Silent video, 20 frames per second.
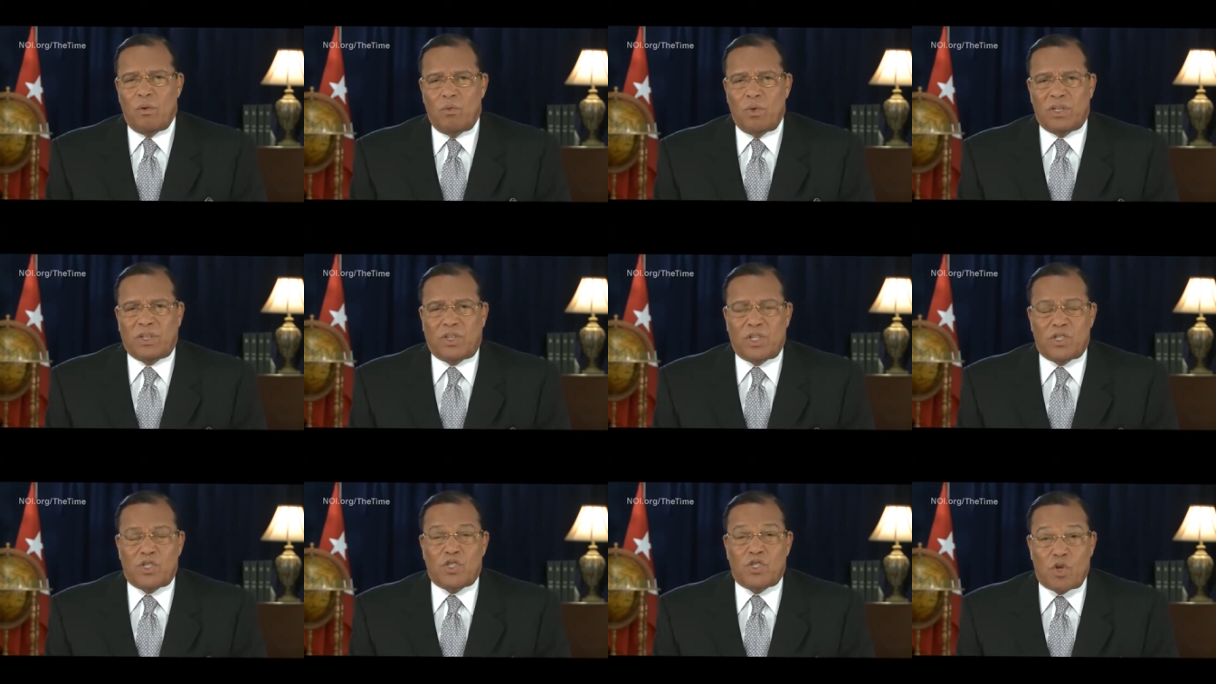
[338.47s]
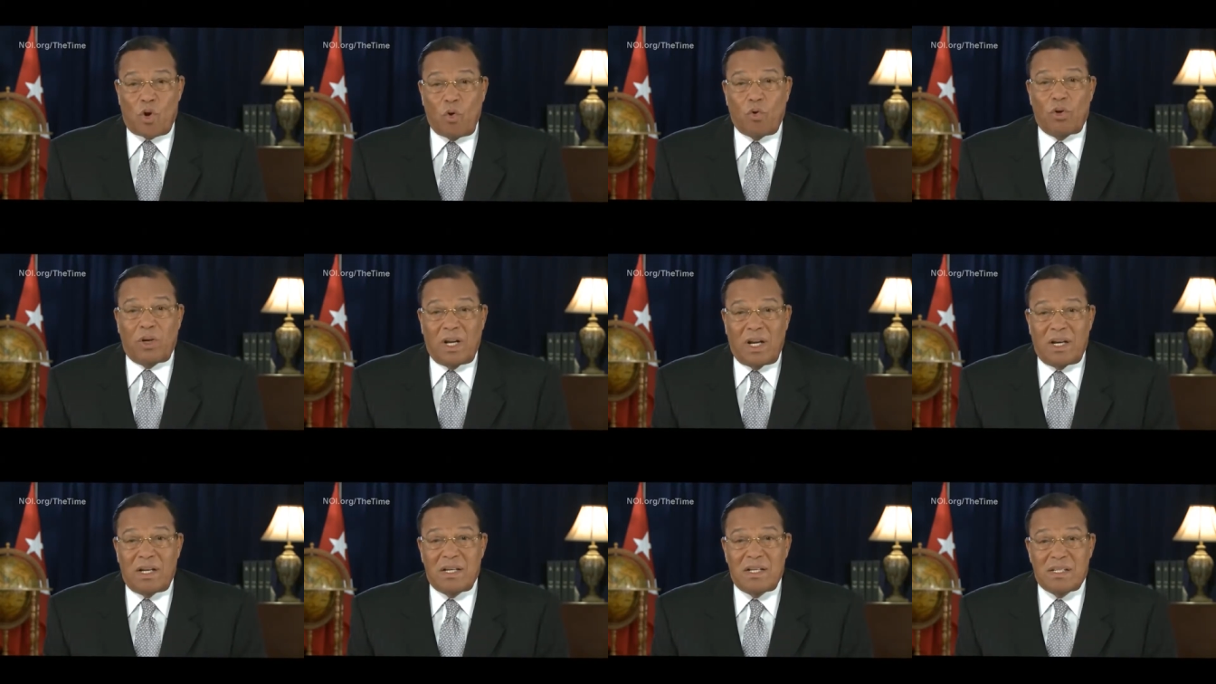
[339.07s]
with the
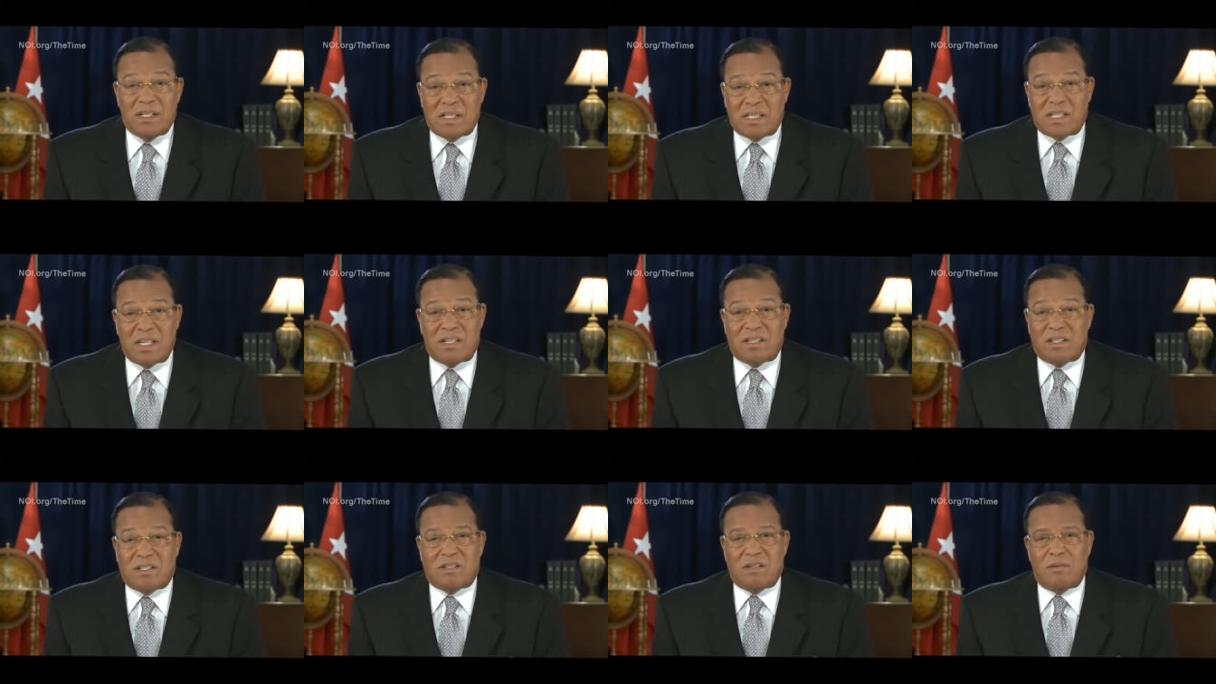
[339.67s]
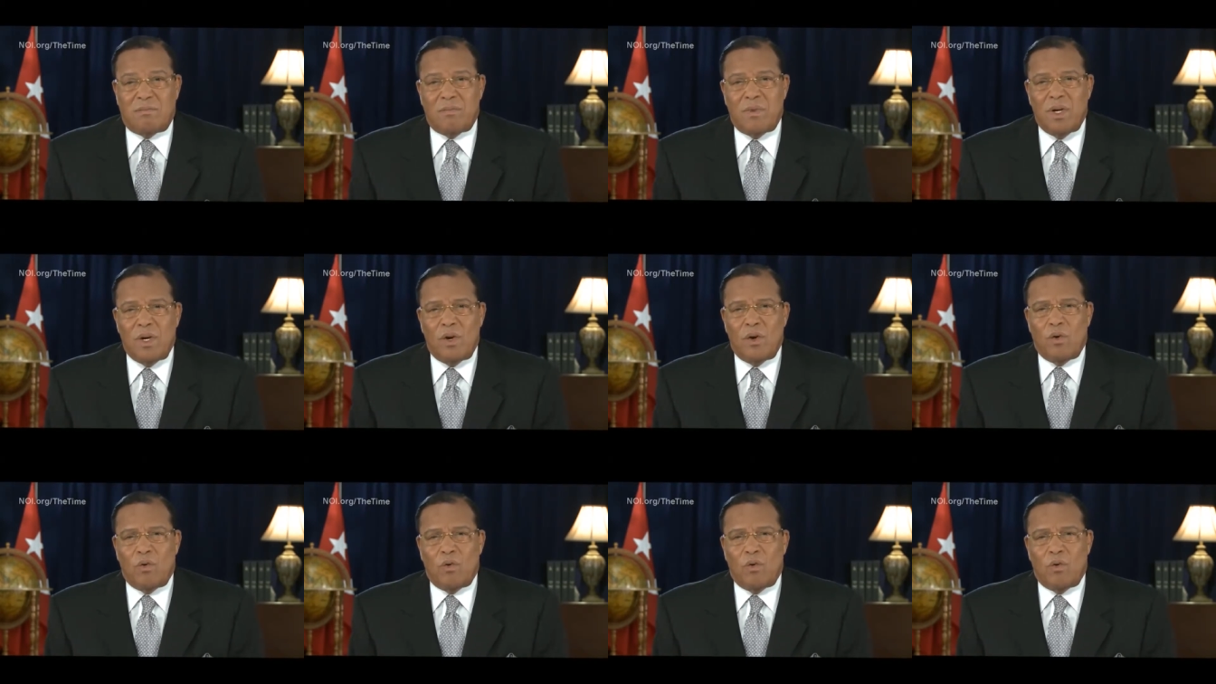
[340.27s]
solar system.